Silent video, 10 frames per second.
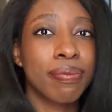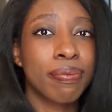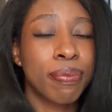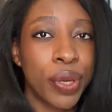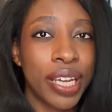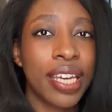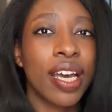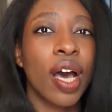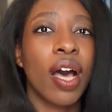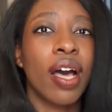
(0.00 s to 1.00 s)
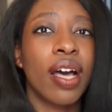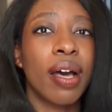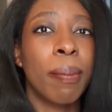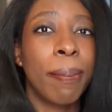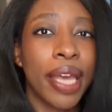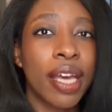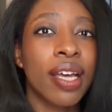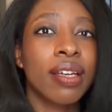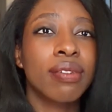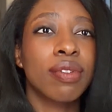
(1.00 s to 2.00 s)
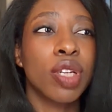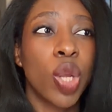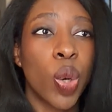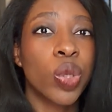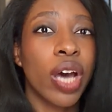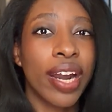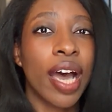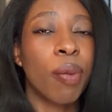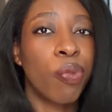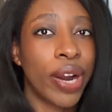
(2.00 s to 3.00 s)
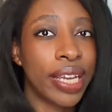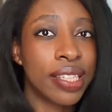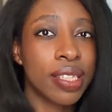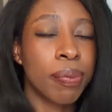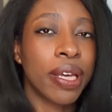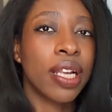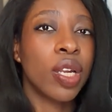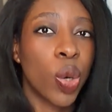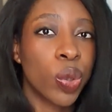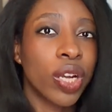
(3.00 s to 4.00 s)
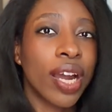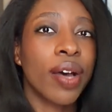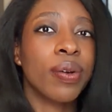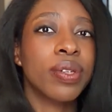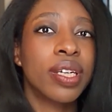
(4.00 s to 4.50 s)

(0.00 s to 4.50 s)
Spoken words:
putting a bigger load on our brains, a bigger load on our